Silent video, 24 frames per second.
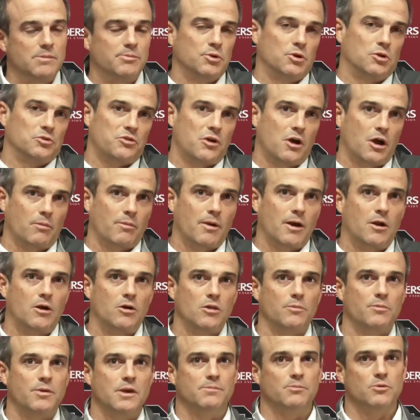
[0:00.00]
People don't talk about
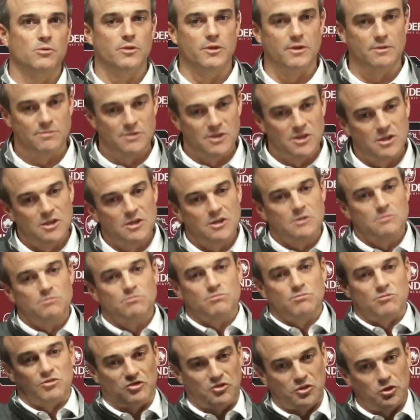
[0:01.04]
all the people that
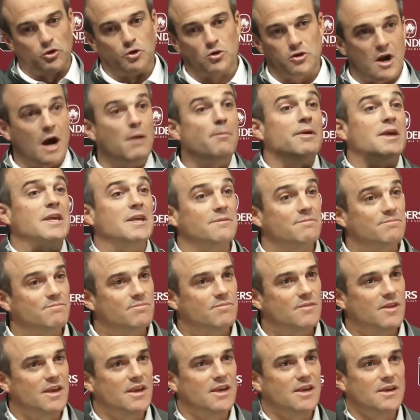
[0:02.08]
still are coming
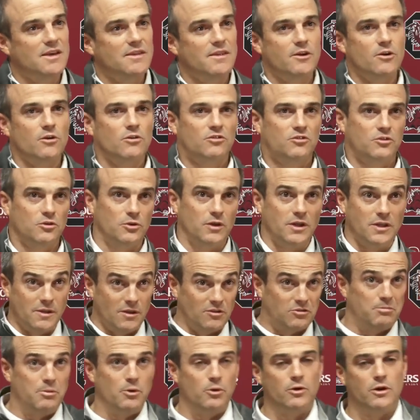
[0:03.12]
and that are still in
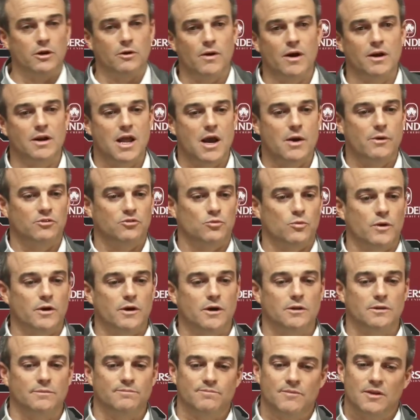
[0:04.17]
this building right now as
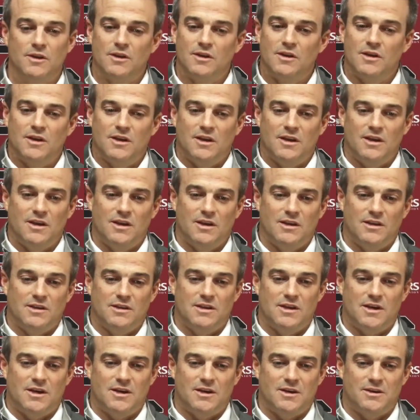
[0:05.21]
well. And
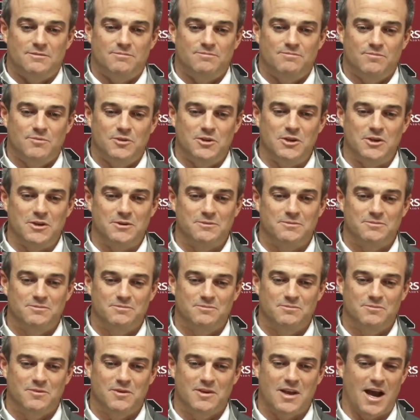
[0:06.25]
you know,
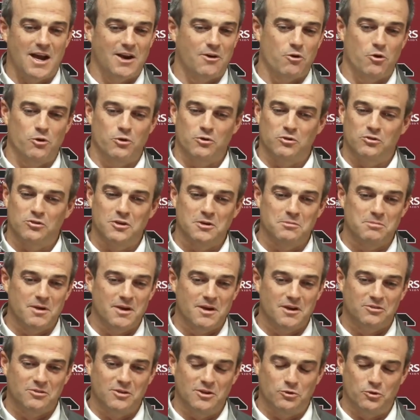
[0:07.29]
Ty Kroger said it
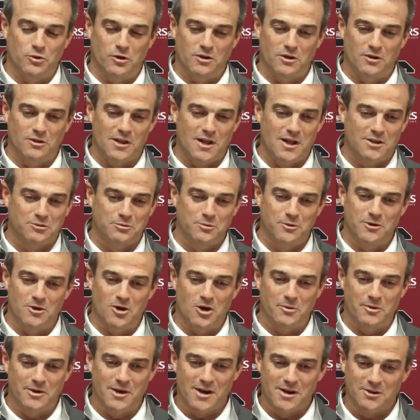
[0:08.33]
best. He tweeted it last week.
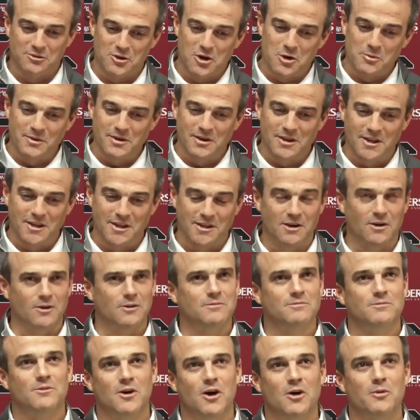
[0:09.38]
All we got is all we need,
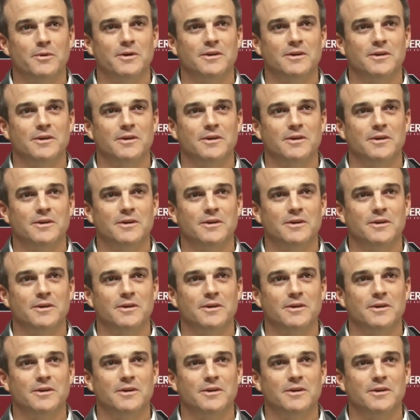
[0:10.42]
I think.